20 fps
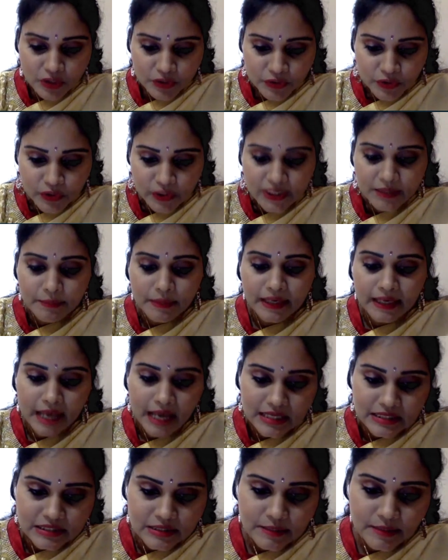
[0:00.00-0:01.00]
out to him and
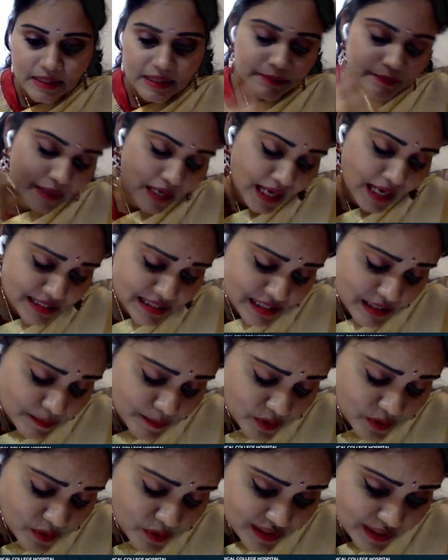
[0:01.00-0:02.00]
asked
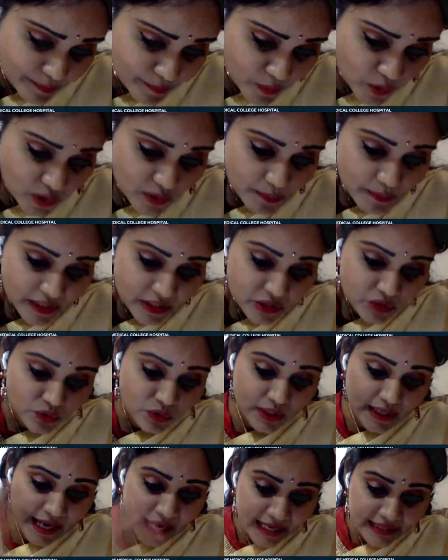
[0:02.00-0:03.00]
him to support me
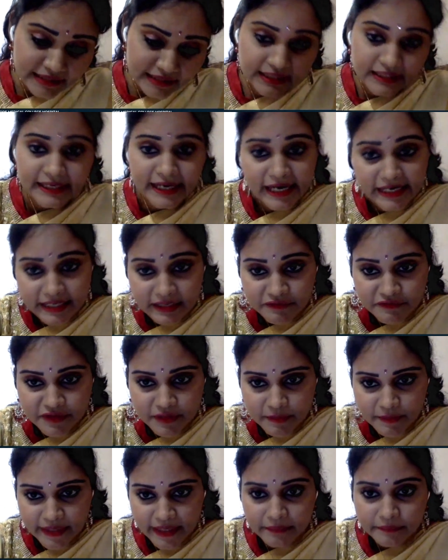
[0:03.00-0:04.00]
to gather data
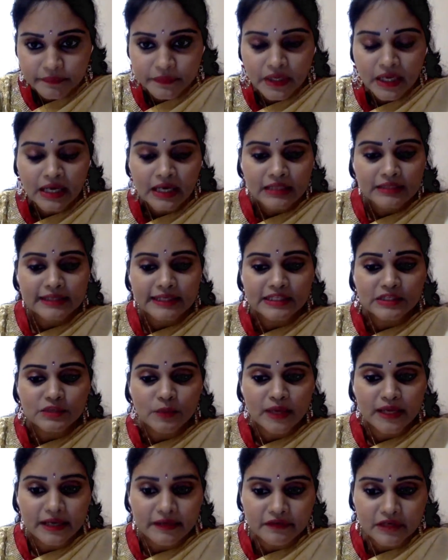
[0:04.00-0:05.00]
from them. That's
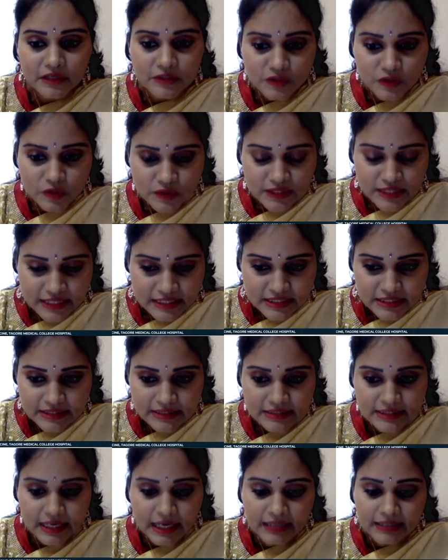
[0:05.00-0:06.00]
where our association
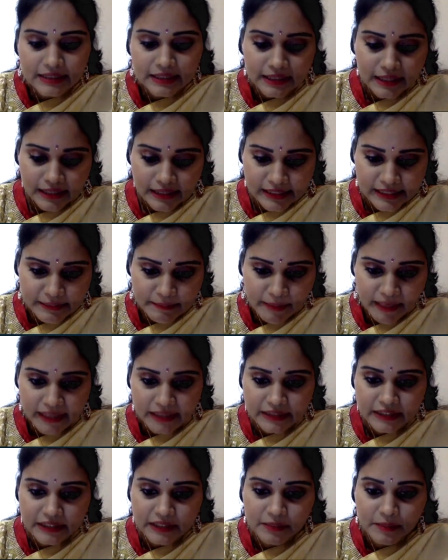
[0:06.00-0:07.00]
started, and he
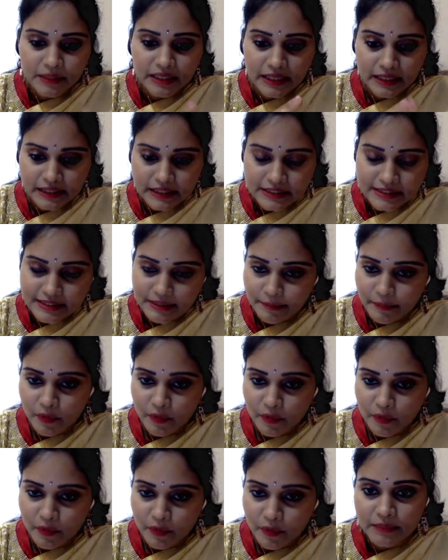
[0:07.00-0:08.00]
mentored me and he
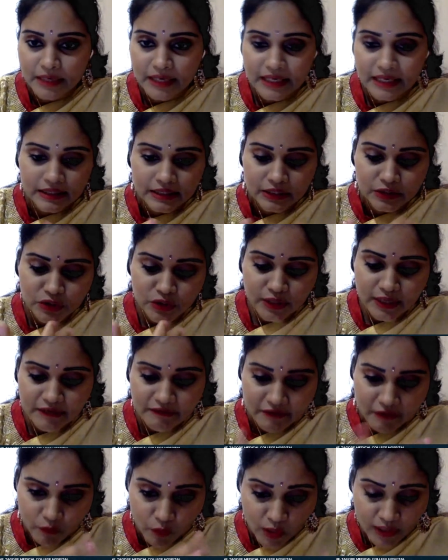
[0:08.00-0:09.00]
supported me. And today,
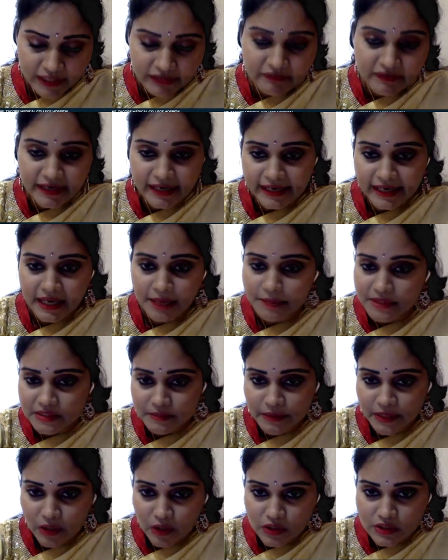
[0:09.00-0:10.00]
whatever I am
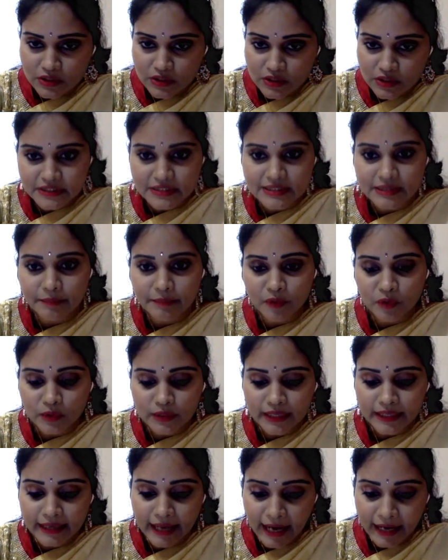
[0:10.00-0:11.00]
is because of his
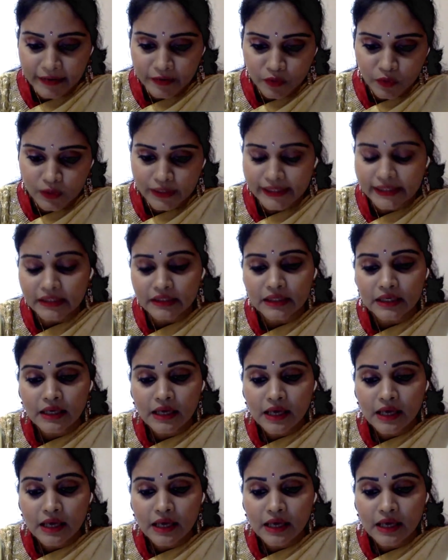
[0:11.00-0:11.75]
support and handholding.